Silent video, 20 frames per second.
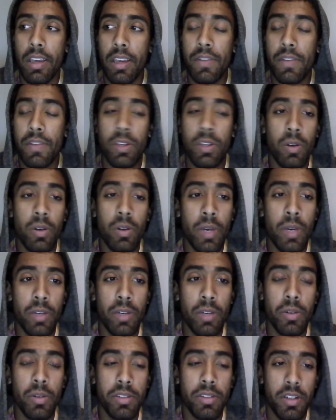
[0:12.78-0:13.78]
If you do a quick
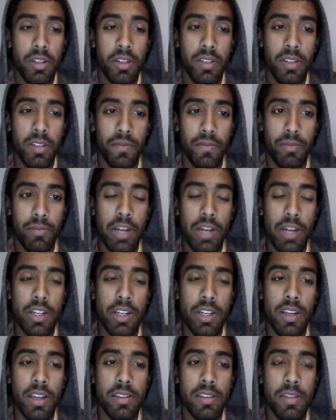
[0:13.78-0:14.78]
Google search of
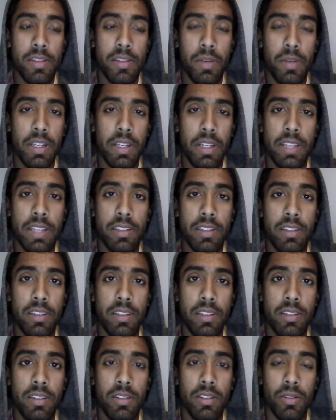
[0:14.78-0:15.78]
prejudice, it's pretty
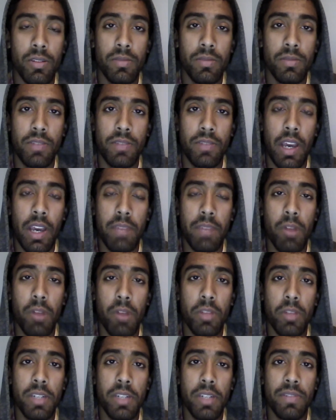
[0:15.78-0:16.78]
easy to find
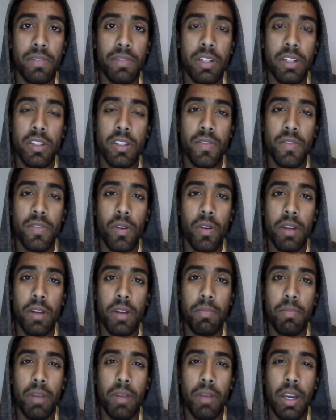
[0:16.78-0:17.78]
multiple definitions for
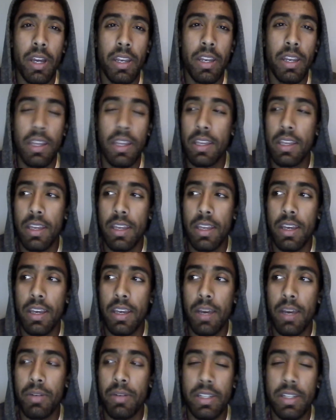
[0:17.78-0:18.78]
it. But
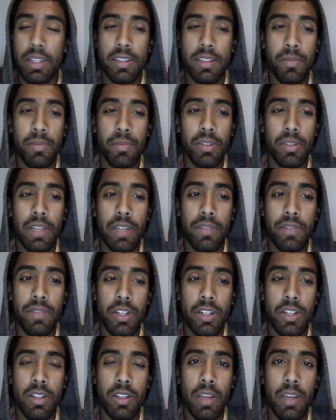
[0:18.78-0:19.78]
a pretty simple
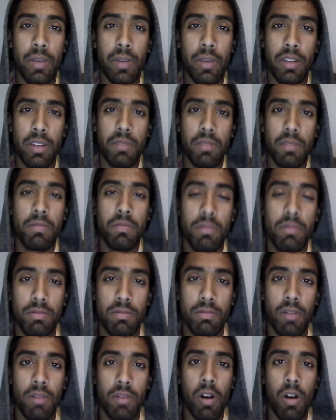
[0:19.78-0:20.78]
definition that we could
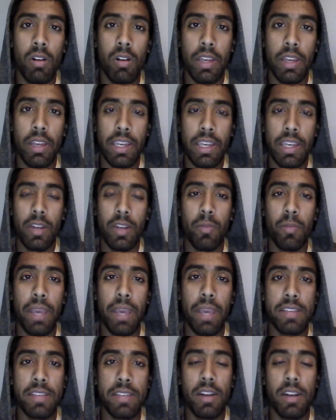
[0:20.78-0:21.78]
all like kind of
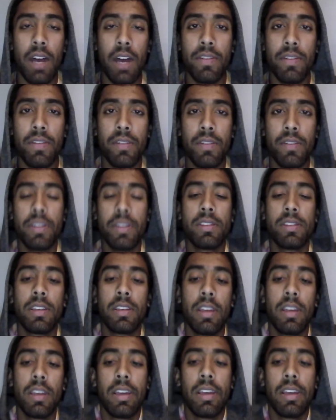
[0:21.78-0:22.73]
base it off of is